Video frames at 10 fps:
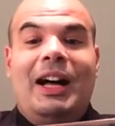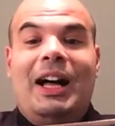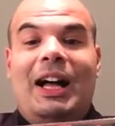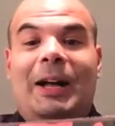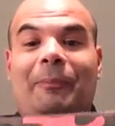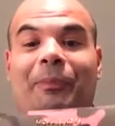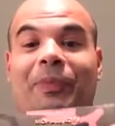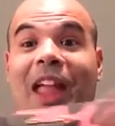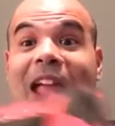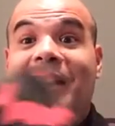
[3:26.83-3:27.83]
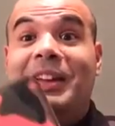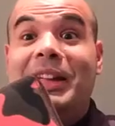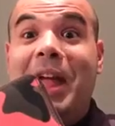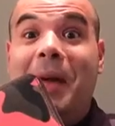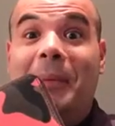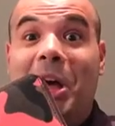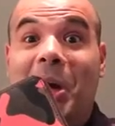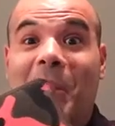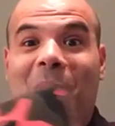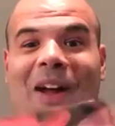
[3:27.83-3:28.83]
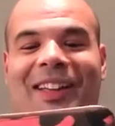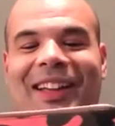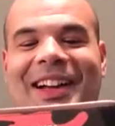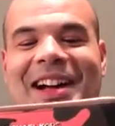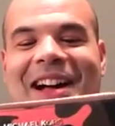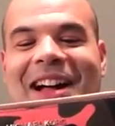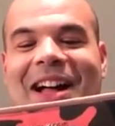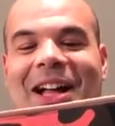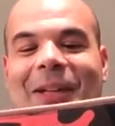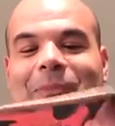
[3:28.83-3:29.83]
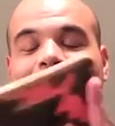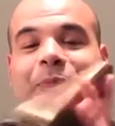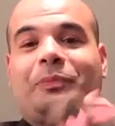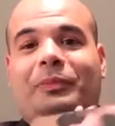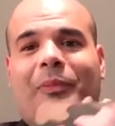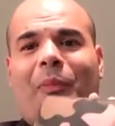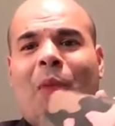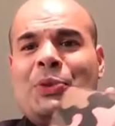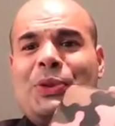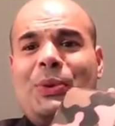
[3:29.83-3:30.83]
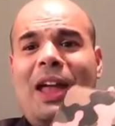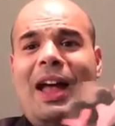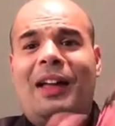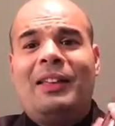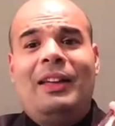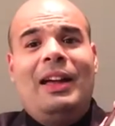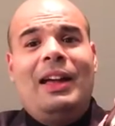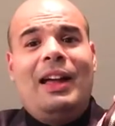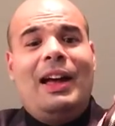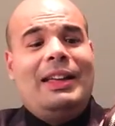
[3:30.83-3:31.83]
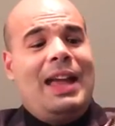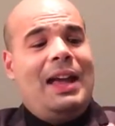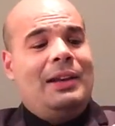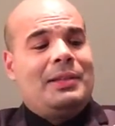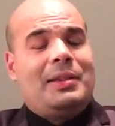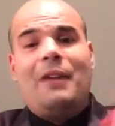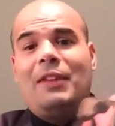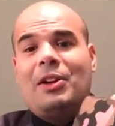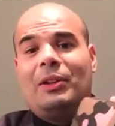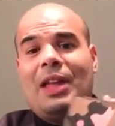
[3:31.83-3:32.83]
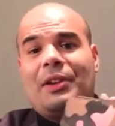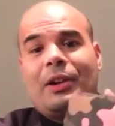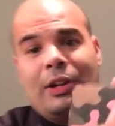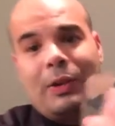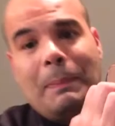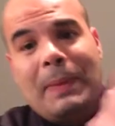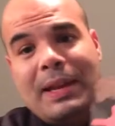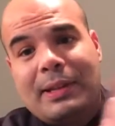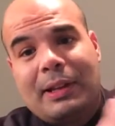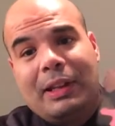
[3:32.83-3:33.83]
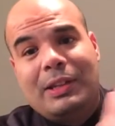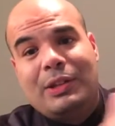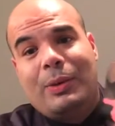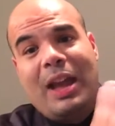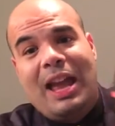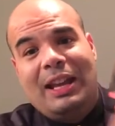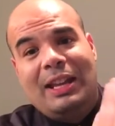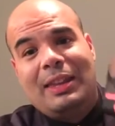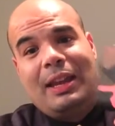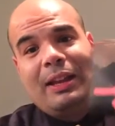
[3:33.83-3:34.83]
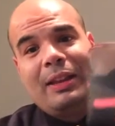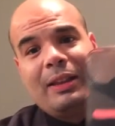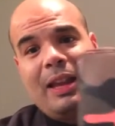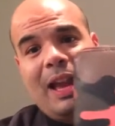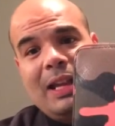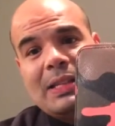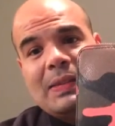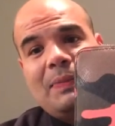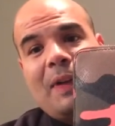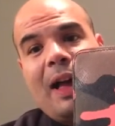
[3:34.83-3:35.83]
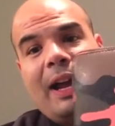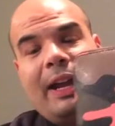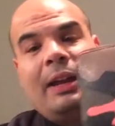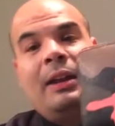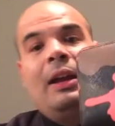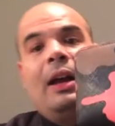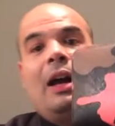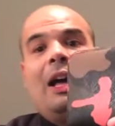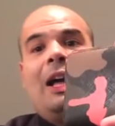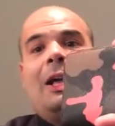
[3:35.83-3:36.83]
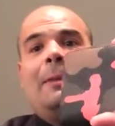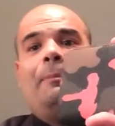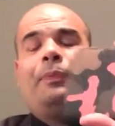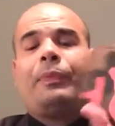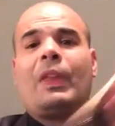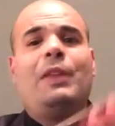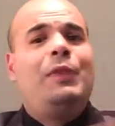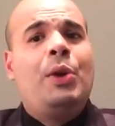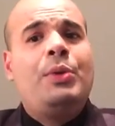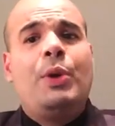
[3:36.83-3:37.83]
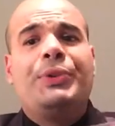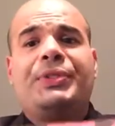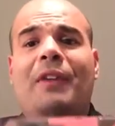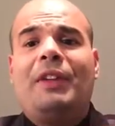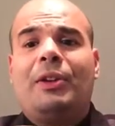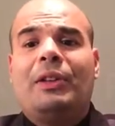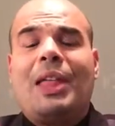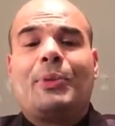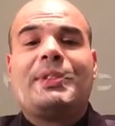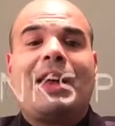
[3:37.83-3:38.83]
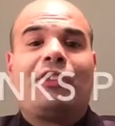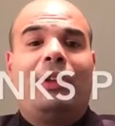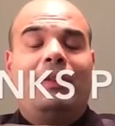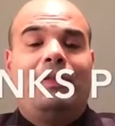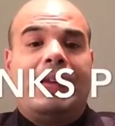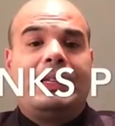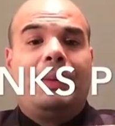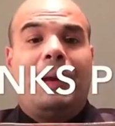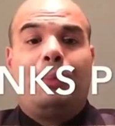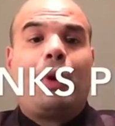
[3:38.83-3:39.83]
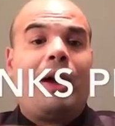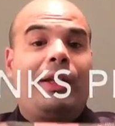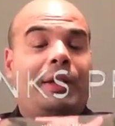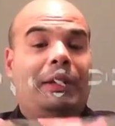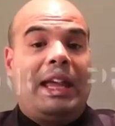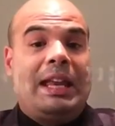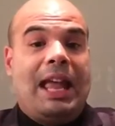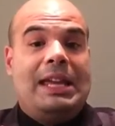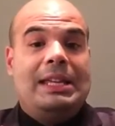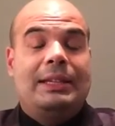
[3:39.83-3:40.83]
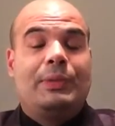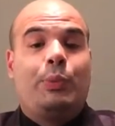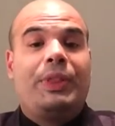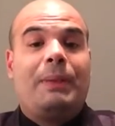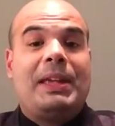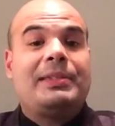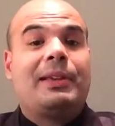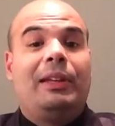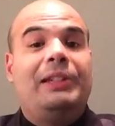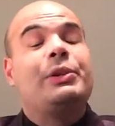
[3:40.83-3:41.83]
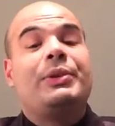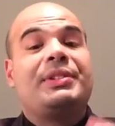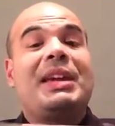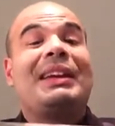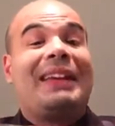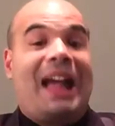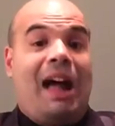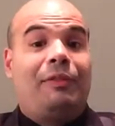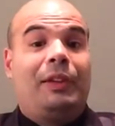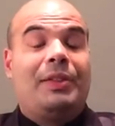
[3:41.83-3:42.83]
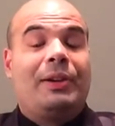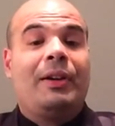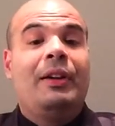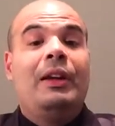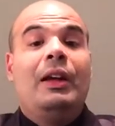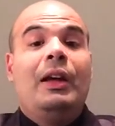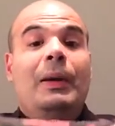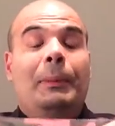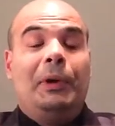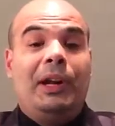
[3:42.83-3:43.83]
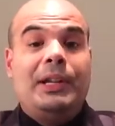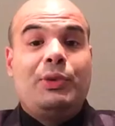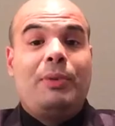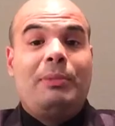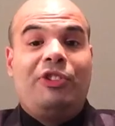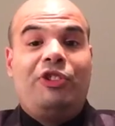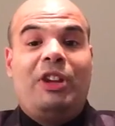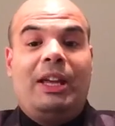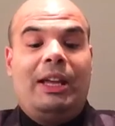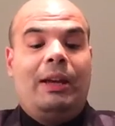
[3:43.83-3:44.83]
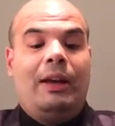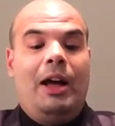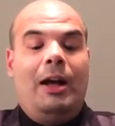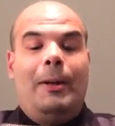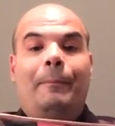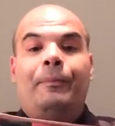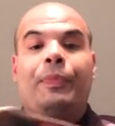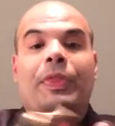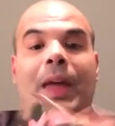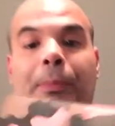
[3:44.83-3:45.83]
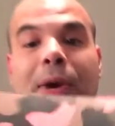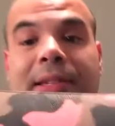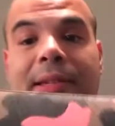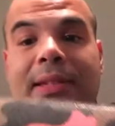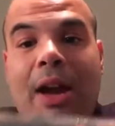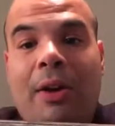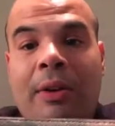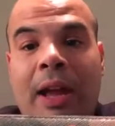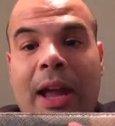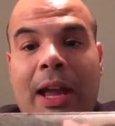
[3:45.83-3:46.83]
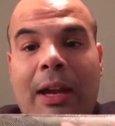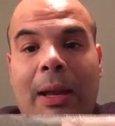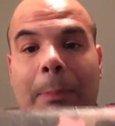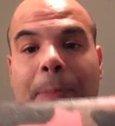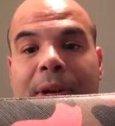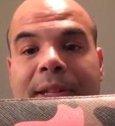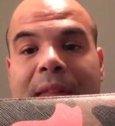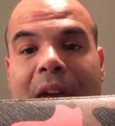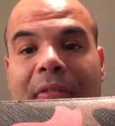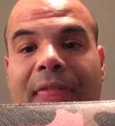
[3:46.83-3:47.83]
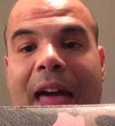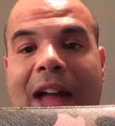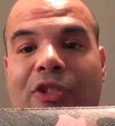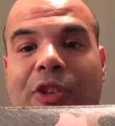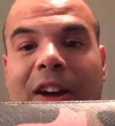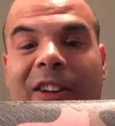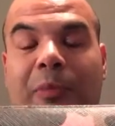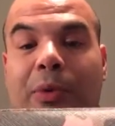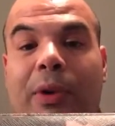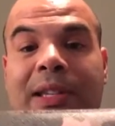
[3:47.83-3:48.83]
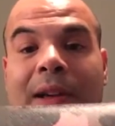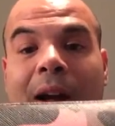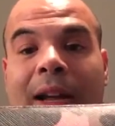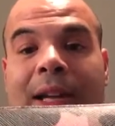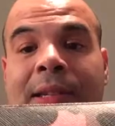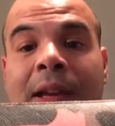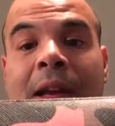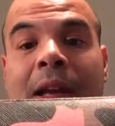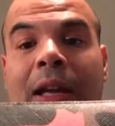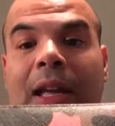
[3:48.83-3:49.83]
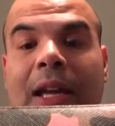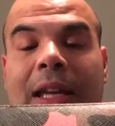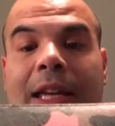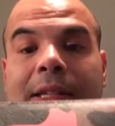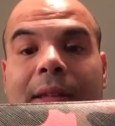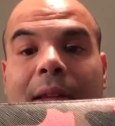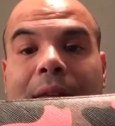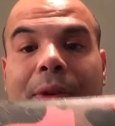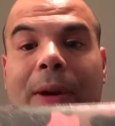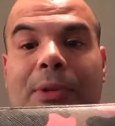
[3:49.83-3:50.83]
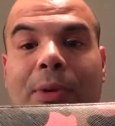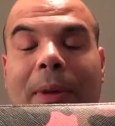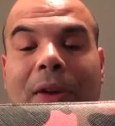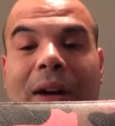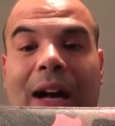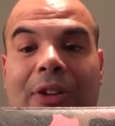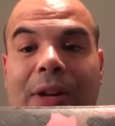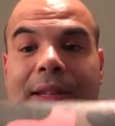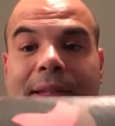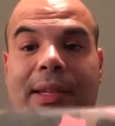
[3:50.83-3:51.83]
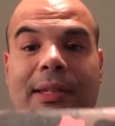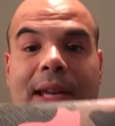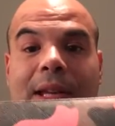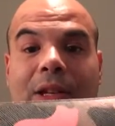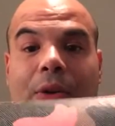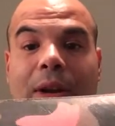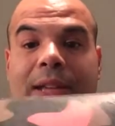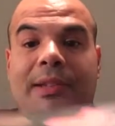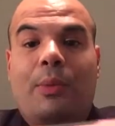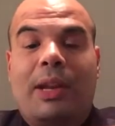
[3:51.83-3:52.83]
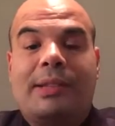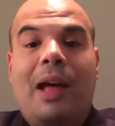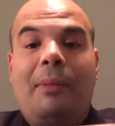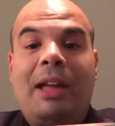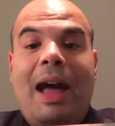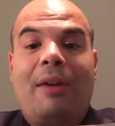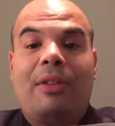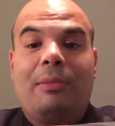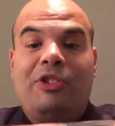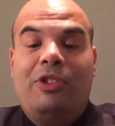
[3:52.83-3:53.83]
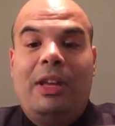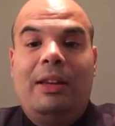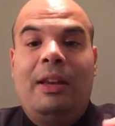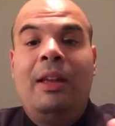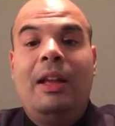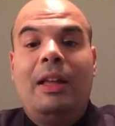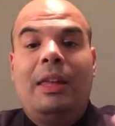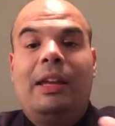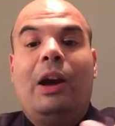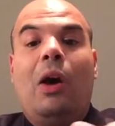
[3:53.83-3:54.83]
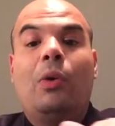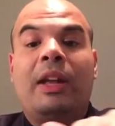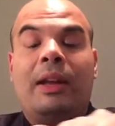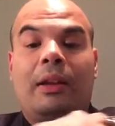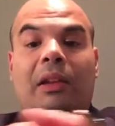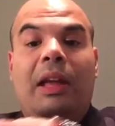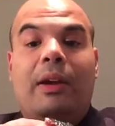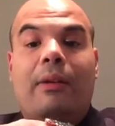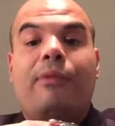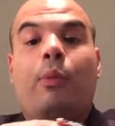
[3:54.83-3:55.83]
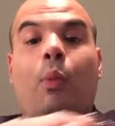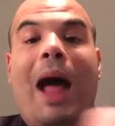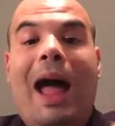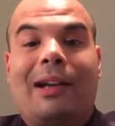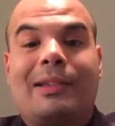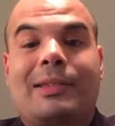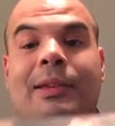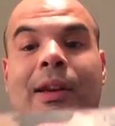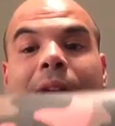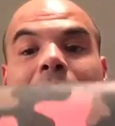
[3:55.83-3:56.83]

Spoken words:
And in camo! So yeah, again, Saffiano leather, you can basically do anything and it's fine. If you don't know, Saffiano leather was actually invented by Prada in the late 80s. What they basically do is take a calf leather, put it into a machine that presses down and imprints that thatch kind of print on it. It heats the leather up to about 168 degrees, and when it's coming out of the machine, they coat it in a layer of wax.